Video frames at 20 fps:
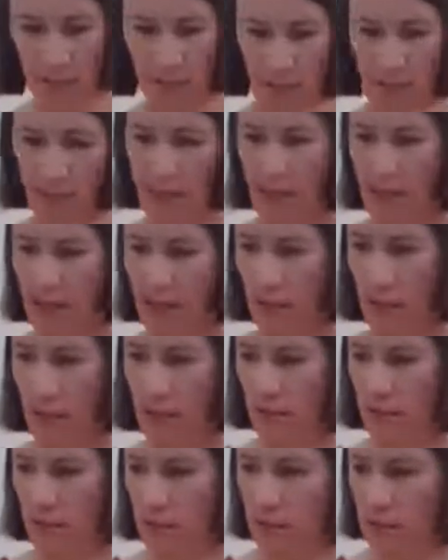So I'm going to
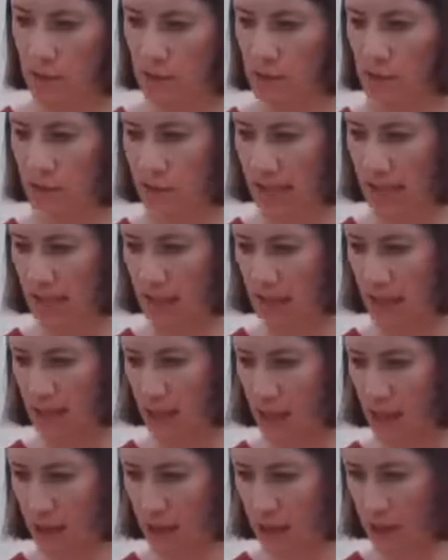glue those
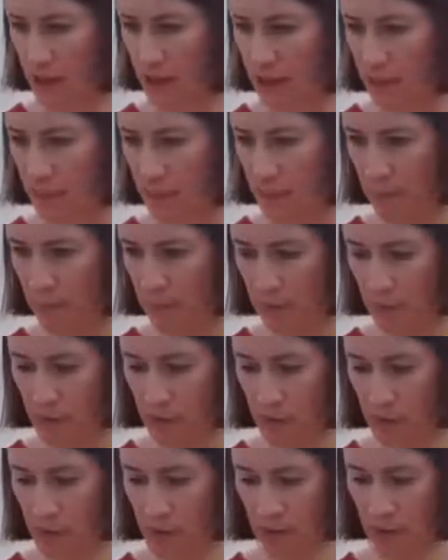together, but at the
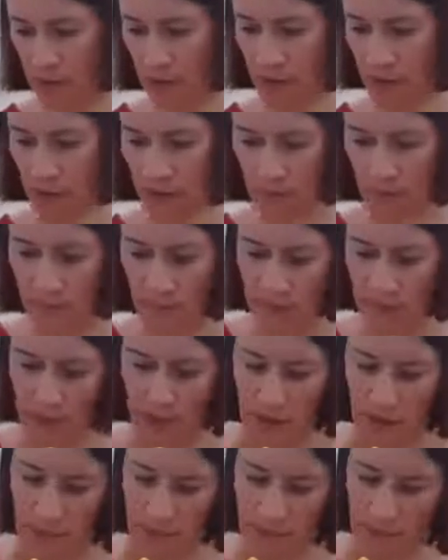bottom,
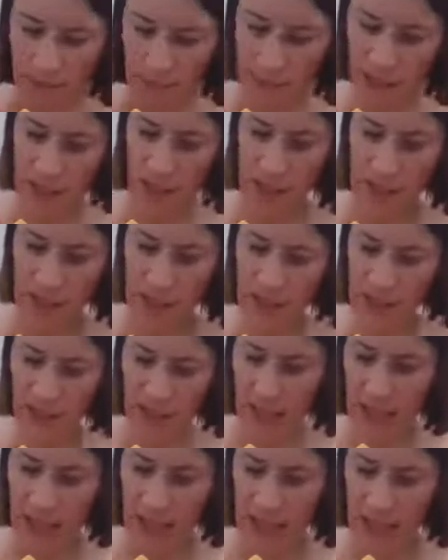I'm just
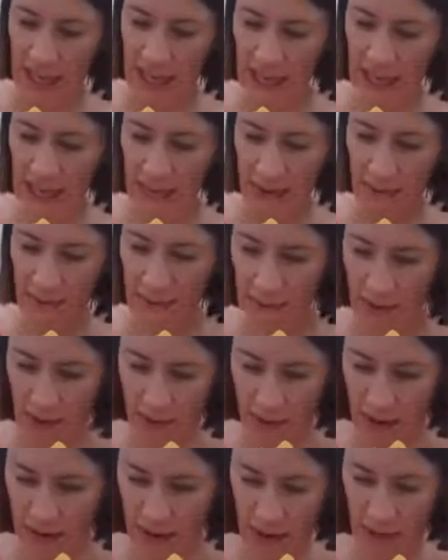going to leave
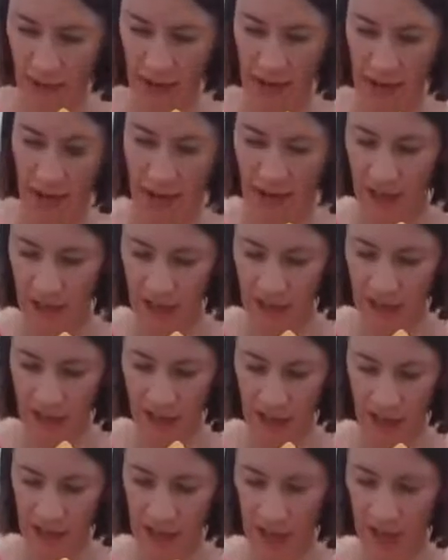it
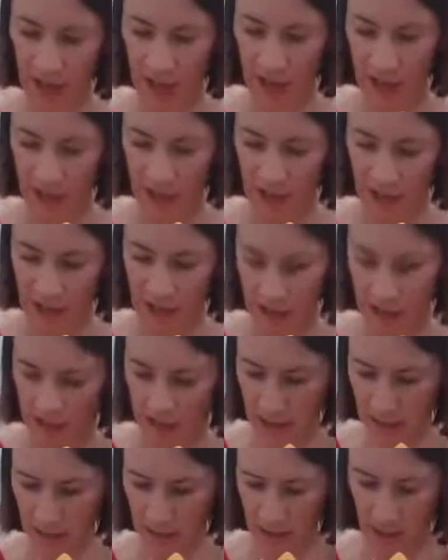
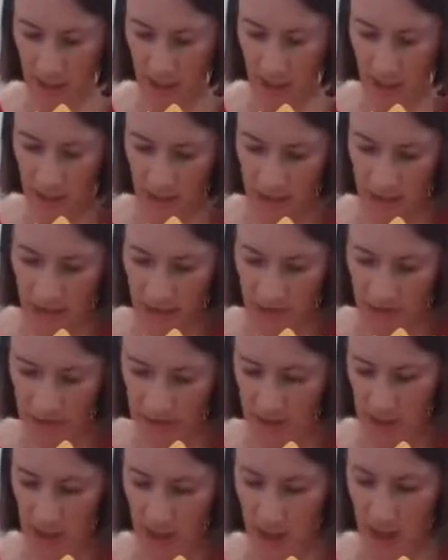unstuck
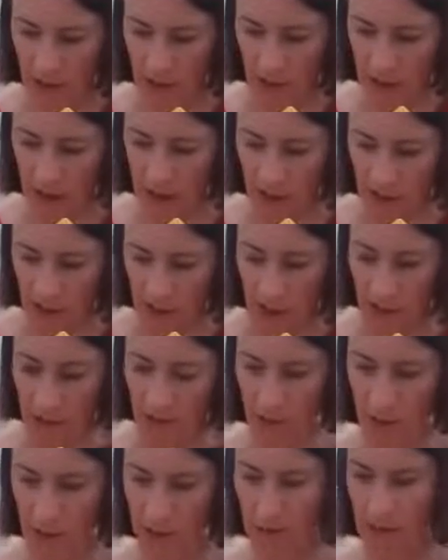
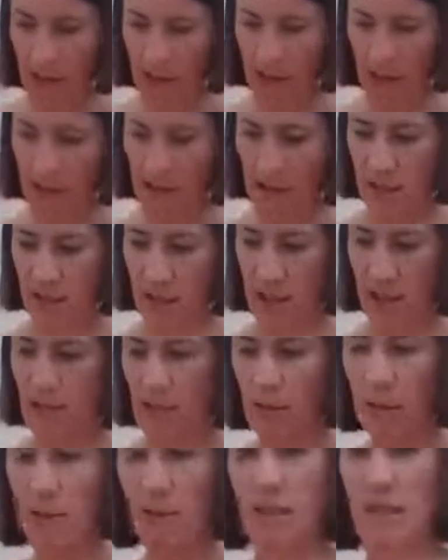so that
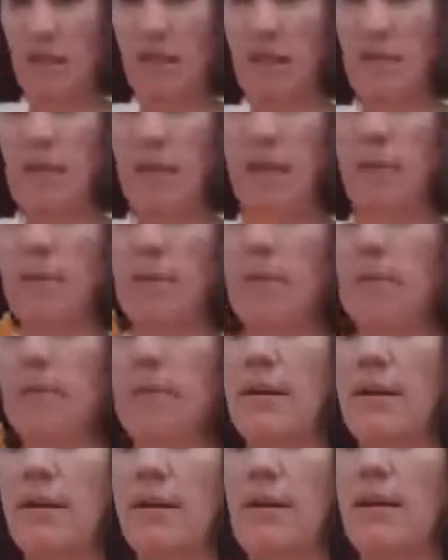you'll see what I'm
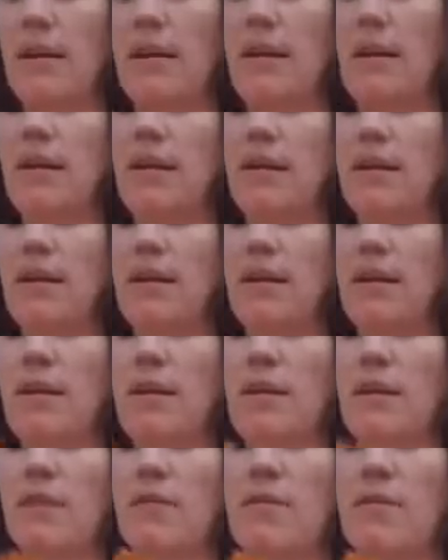doing here.
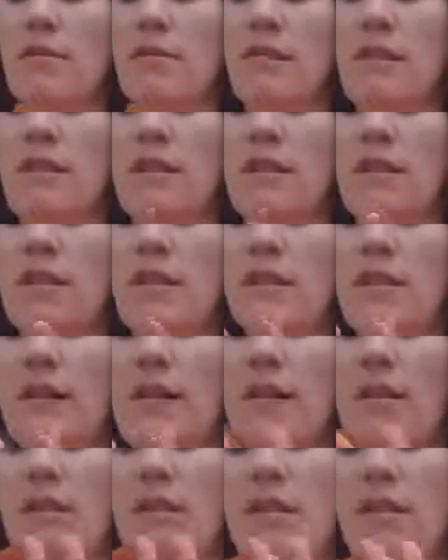So stick them
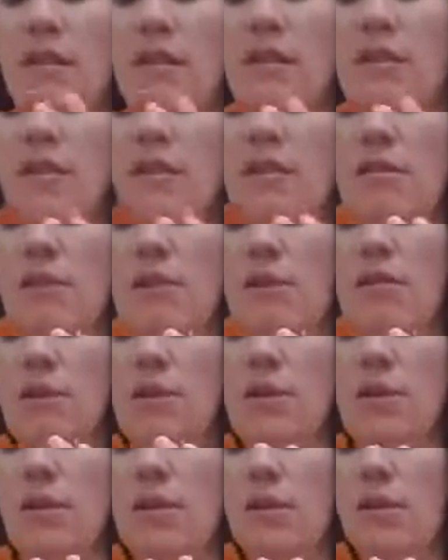together, but just not at the
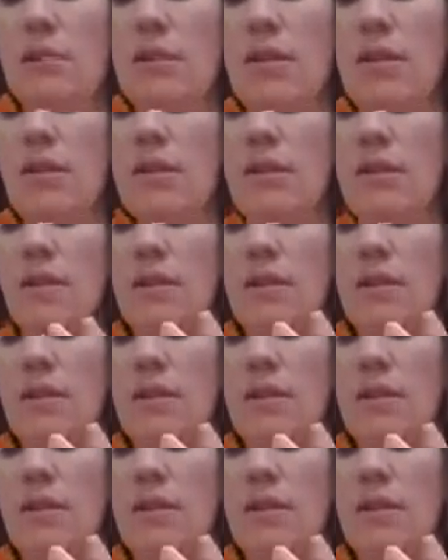bottom.